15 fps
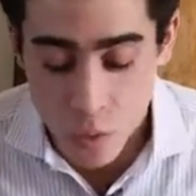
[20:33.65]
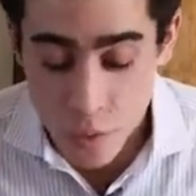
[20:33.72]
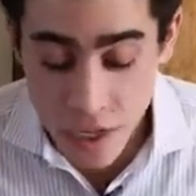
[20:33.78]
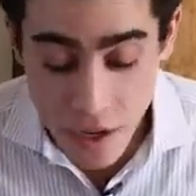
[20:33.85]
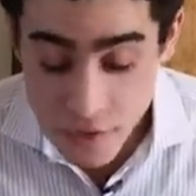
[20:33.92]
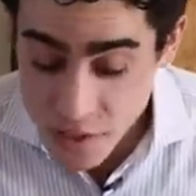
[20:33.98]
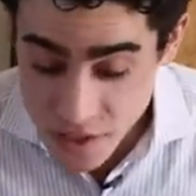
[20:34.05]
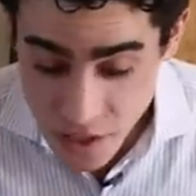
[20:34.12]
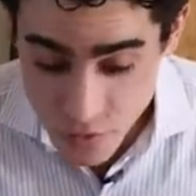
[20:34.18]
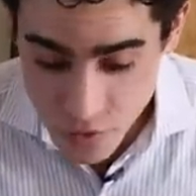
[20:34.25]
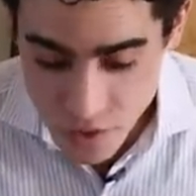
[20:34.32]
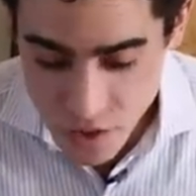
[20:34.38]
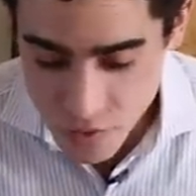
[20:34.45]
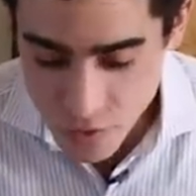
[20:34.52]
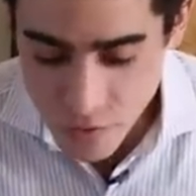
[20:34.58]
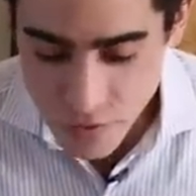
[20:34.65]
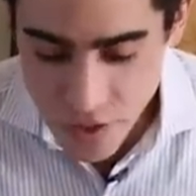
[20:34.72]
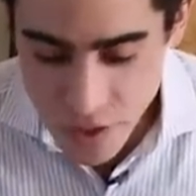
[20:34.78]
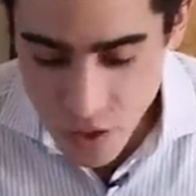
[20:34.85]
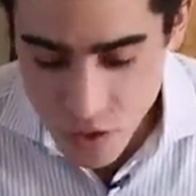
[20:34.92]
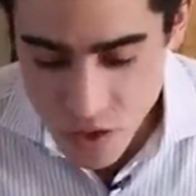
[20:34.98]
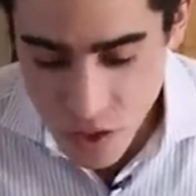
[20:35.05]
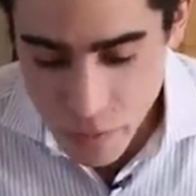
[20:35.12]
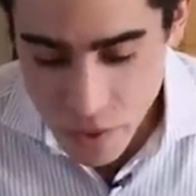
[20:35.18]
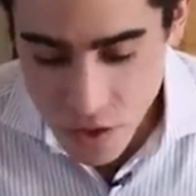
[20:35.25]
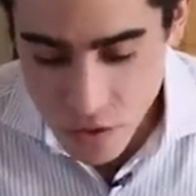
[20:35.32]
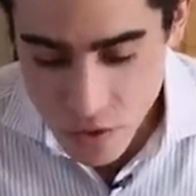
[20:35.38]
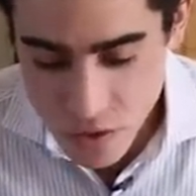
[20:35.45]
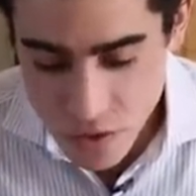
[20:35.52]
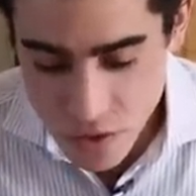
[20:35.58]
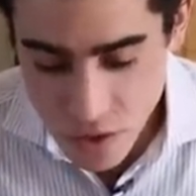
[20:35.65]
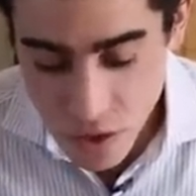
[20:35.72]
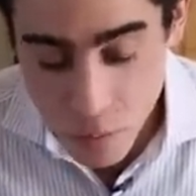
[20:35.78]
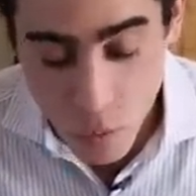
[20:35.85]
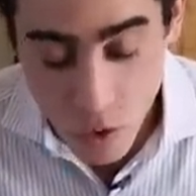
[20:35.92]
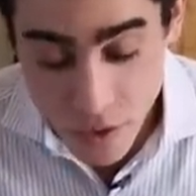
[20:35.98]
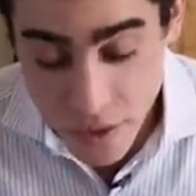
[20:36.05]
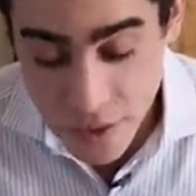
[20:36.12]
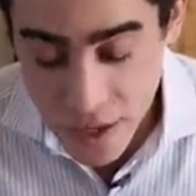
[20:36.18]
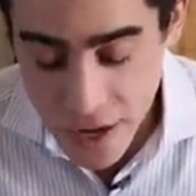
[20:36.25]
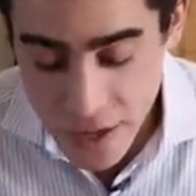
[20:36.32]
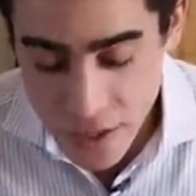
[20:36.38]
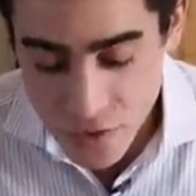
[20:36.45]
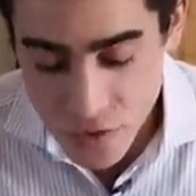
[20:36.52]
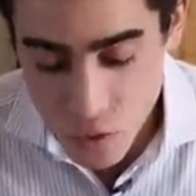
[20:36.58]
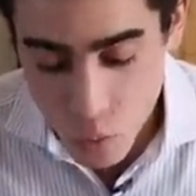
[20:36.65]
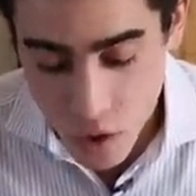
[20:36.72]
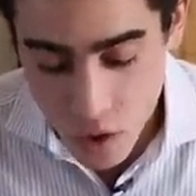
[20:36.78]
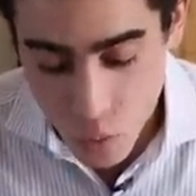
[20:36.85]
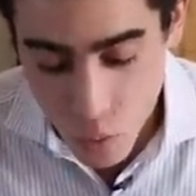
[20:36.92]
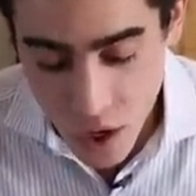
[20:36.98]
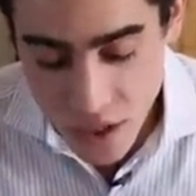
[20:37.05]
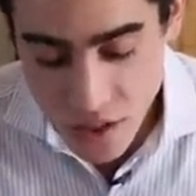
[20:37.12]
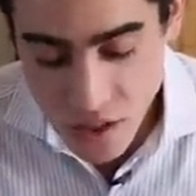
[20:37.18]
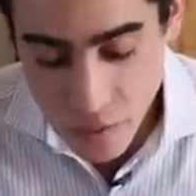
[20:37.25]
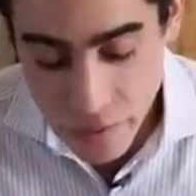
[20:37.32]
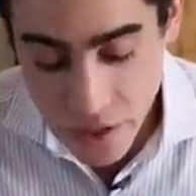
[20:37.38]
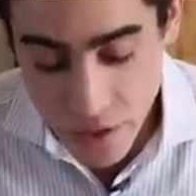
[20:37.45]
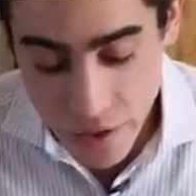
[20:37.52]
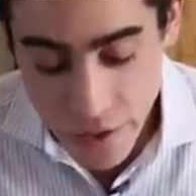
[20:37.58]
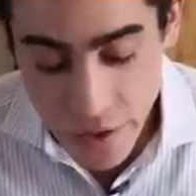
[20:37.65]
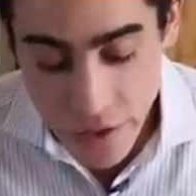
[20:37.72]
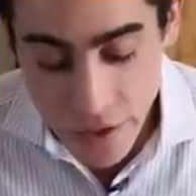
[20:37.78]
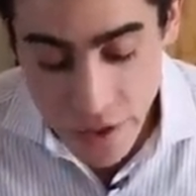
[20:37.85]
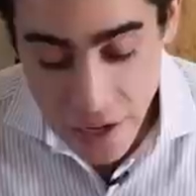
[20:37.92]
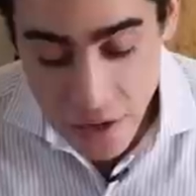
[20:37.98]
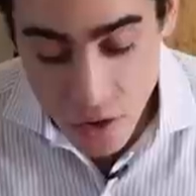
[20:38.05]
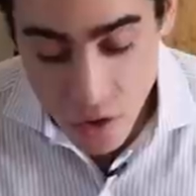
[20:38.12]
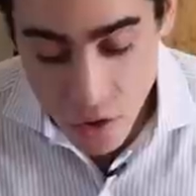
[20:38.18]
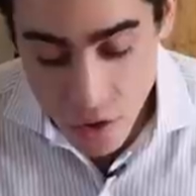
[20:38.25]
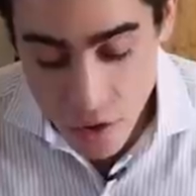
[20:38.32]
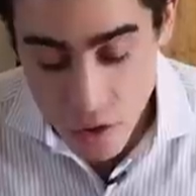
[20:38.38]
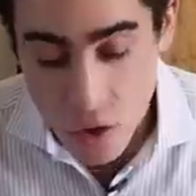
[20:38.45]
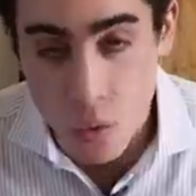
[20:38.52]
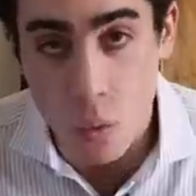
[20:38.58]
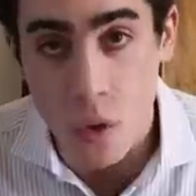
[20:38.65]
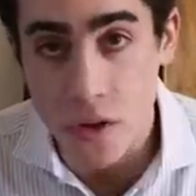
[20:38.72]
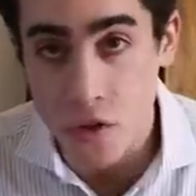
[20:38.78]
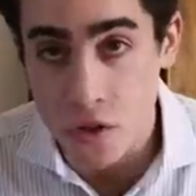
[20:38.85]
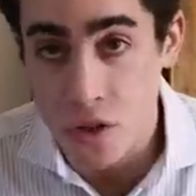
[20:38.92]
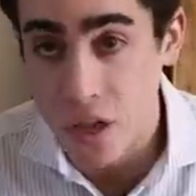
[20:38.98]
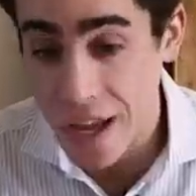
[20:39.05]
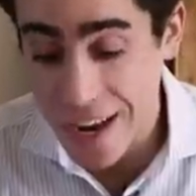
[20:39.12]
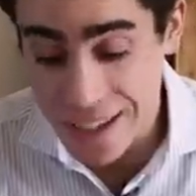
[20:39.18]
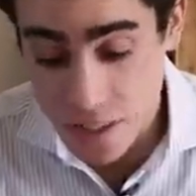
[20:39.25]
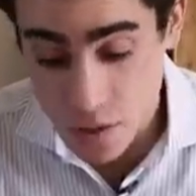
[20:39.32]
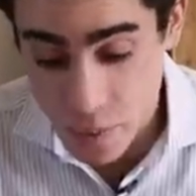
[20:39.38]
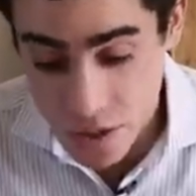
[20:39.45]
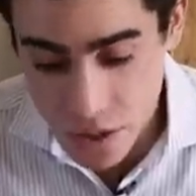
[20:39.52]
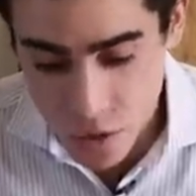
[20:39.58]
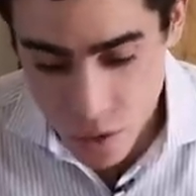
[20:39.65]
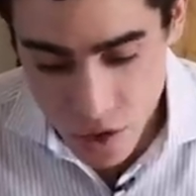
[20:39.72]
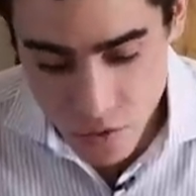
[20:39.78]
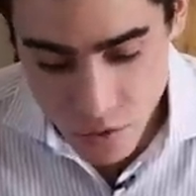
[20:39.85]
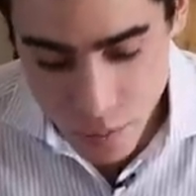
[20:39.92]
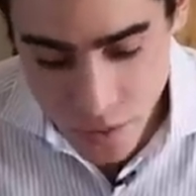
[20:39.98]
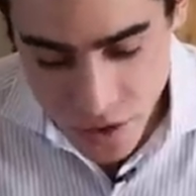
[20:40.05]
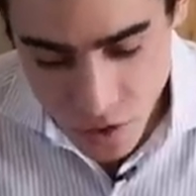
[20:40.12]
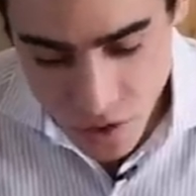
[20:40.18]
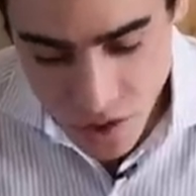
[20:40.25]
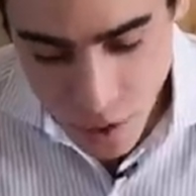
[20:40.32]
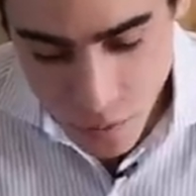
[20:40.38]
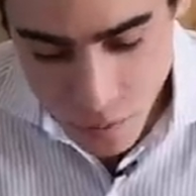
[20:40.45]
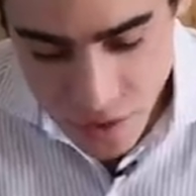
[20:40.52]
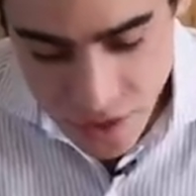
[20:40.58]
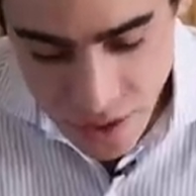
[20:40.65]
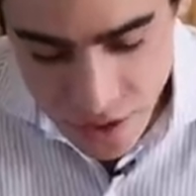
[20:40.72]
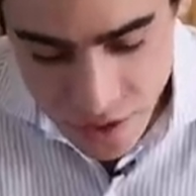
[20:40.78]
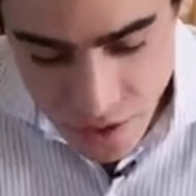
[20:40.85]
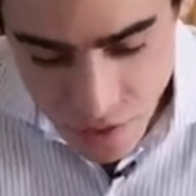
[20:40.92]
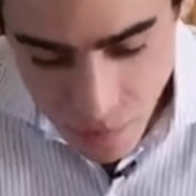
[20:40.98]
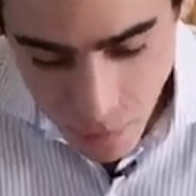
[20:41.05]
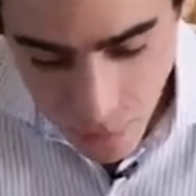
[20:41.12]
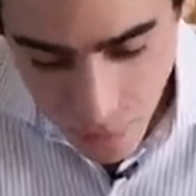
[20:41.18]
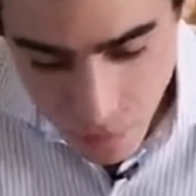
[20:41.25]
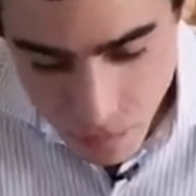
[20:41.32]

We have several different videos on minerals, uh, more than that, if you want to watch them and and learn what you should actually be doing for mineral supplementation.